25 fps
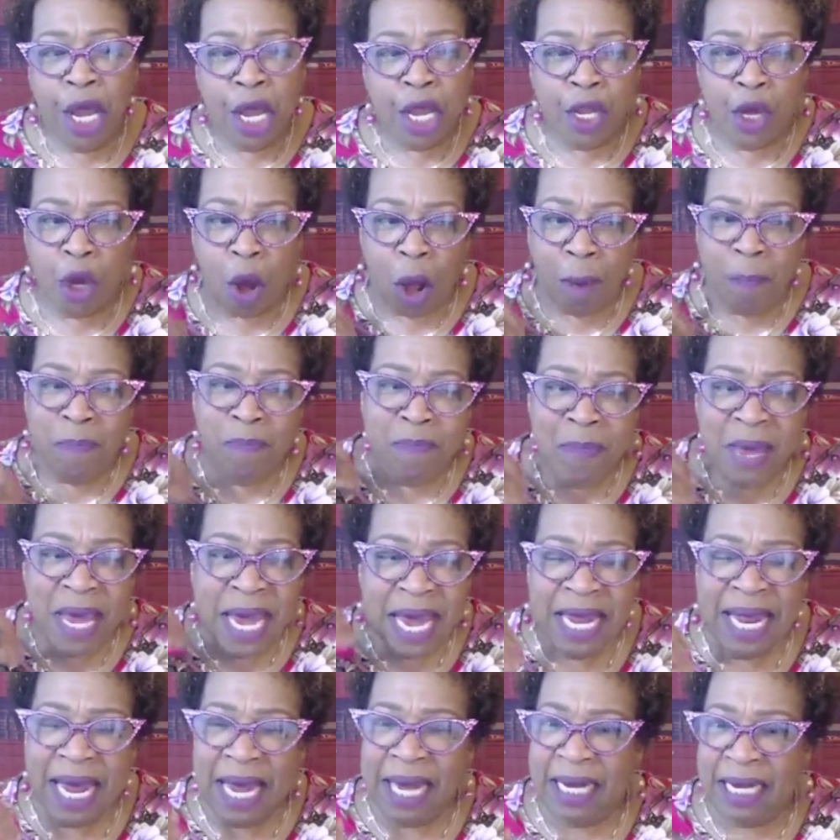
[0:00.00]
you
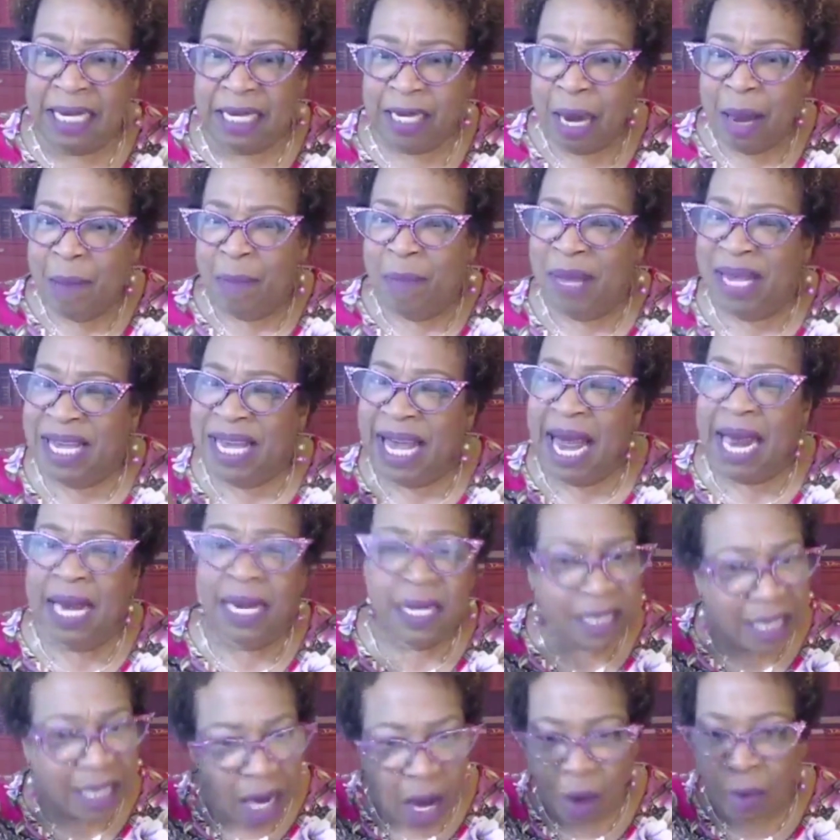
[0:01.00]
immediately begin
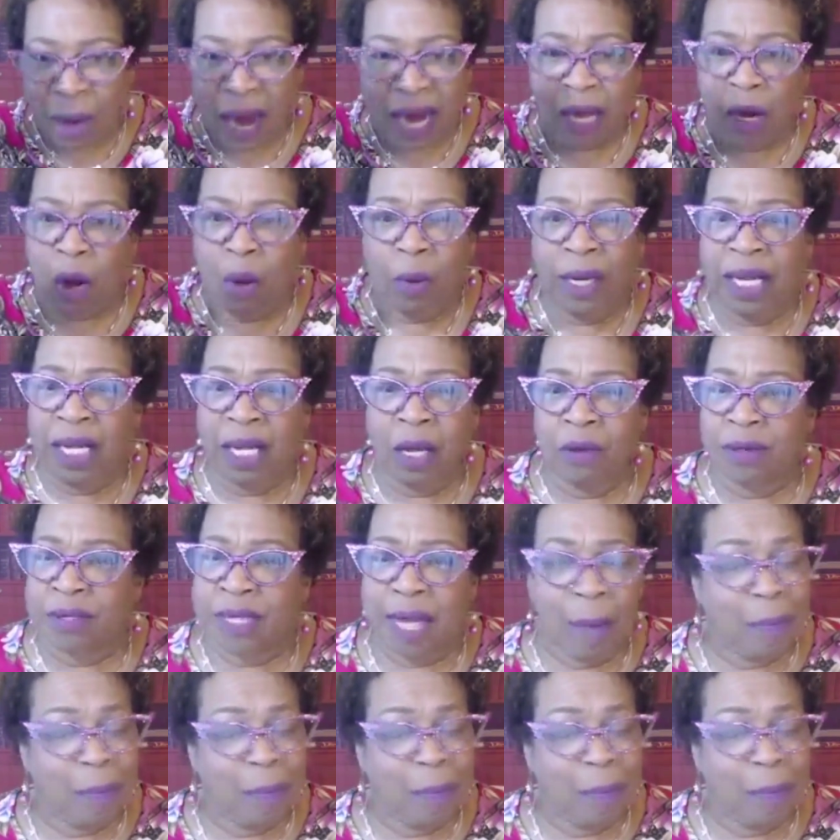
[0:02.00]
to say, all right, Holy Ghost,